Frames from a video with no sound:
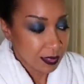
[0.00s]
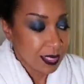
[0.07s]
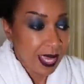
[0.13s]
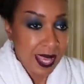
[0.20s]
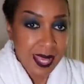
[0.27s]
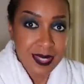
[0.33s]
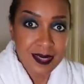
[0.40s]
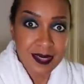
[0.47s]

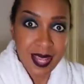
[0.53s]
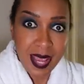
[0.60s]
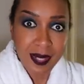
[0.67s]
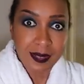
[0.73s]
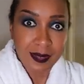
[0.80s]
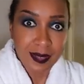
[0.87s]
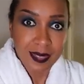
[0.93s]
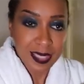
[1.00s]
Yeah,
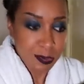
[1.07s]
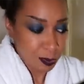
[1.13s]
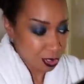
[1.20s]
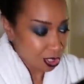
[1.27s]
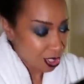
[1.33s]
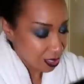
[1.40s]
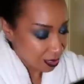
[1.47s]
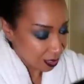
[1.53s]
exactly. That's what
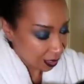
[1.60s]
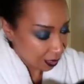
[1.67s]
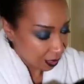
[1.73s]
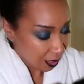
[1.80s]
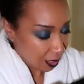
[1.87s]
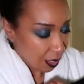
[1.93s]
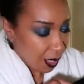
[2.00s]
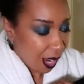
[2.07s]
she said.
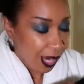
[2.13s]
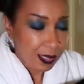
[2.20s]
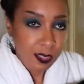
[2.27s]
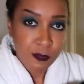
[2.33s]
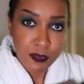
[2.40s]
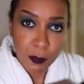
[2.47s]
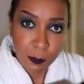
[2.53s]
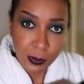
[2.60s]
I
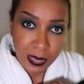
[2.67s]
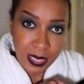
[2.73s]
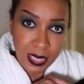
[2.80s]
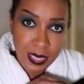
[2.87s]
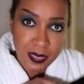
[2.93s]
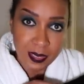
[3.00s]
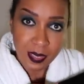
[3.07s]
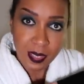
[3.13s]
love the
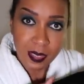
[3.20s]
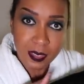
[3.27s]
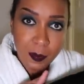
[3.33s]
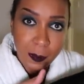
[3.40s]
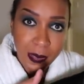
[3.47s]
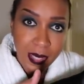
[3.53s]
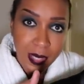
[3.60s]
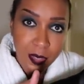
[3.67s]
peaked
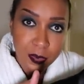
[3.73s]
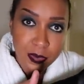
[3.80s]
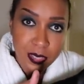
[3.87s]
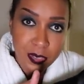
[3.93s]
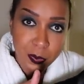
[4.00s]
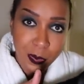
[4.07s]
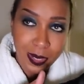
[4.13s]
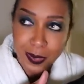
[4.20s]
lapels
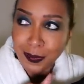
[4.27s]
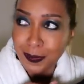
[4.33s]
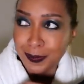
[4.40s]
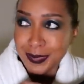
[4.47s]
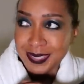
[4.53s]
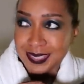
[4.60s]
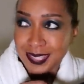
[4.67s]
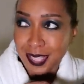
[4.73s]
as well.
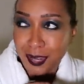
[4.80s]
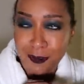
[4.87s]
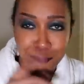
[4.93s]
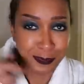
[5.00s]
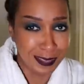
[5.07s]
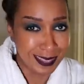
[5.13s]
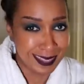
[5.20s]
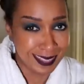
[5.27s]
He's
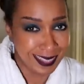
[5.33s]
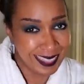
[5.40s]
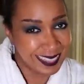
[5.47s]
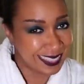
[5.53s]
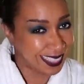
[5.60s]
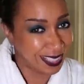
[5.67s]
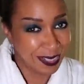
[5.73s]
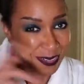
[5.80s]
laughing
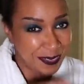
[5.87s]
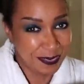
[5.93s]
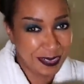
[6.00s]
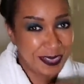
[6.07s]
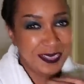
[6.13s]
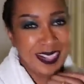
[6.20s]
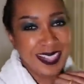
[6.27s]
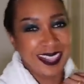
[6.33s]

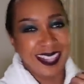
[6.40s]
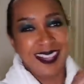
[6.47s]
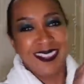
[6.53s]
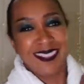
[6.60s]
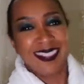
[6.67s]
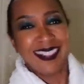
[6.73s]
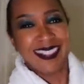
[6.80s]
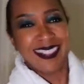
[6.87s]
right now.